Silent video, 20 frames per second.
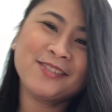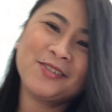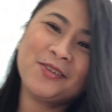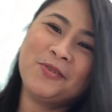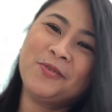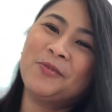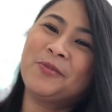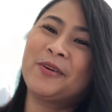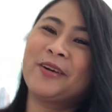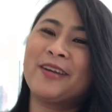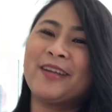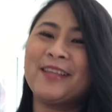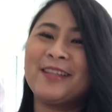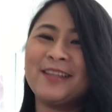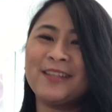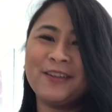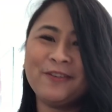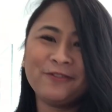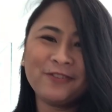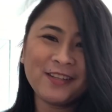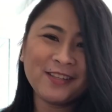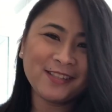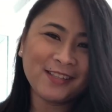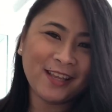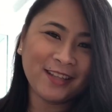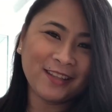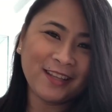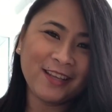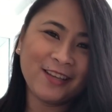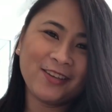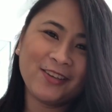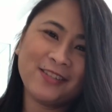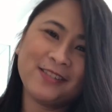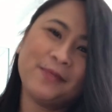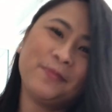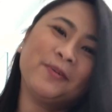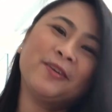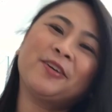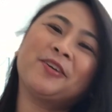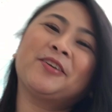So we're in a different setting because
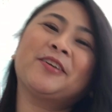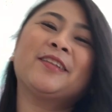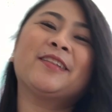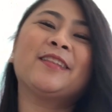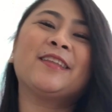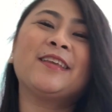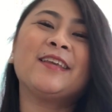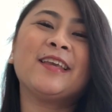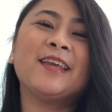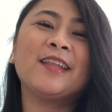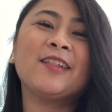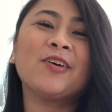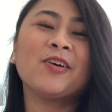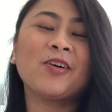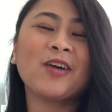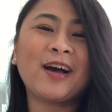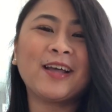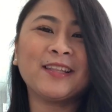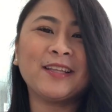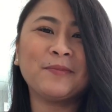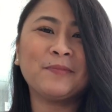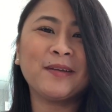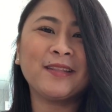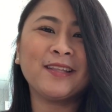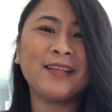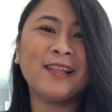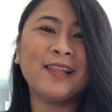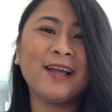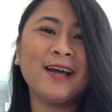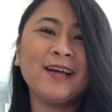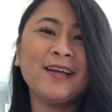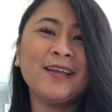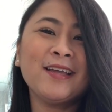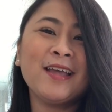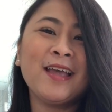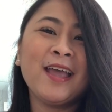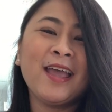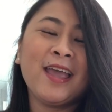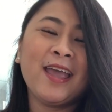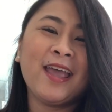I'm currently in Okada, Manila,
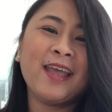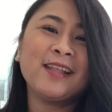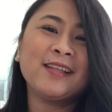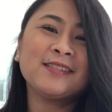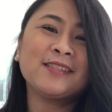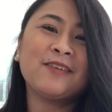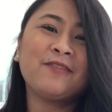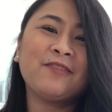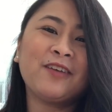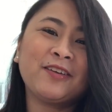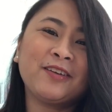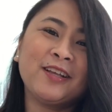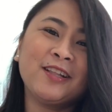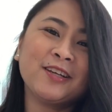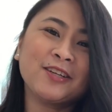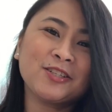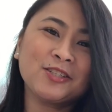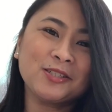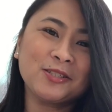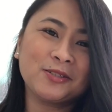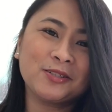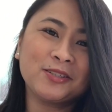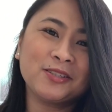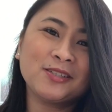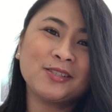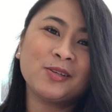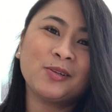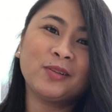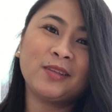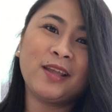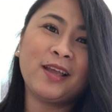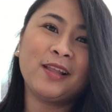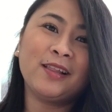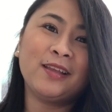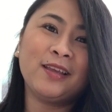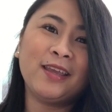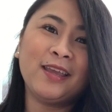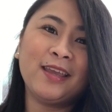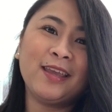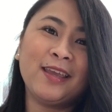and it's a very luxurious hotel
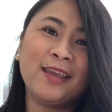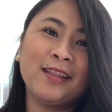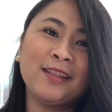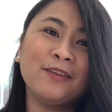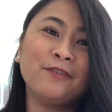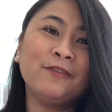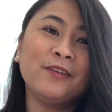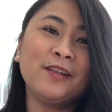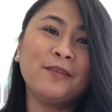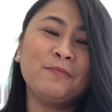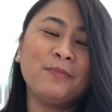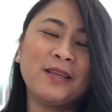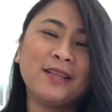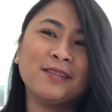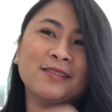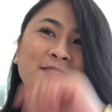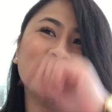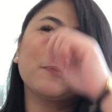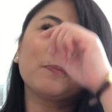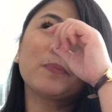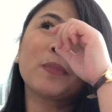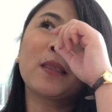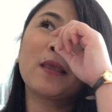in the Philippines.